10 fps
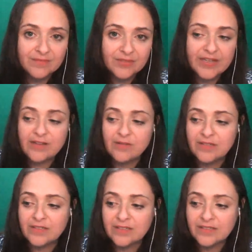So
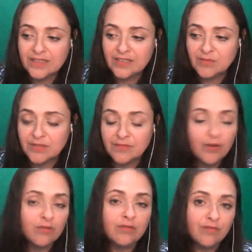his was a
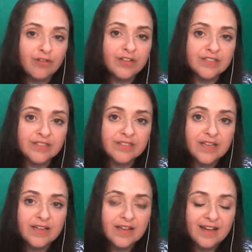vocal voice
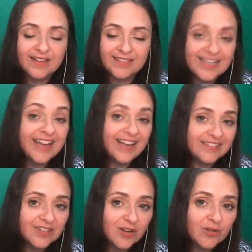
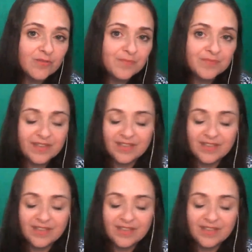decades ago.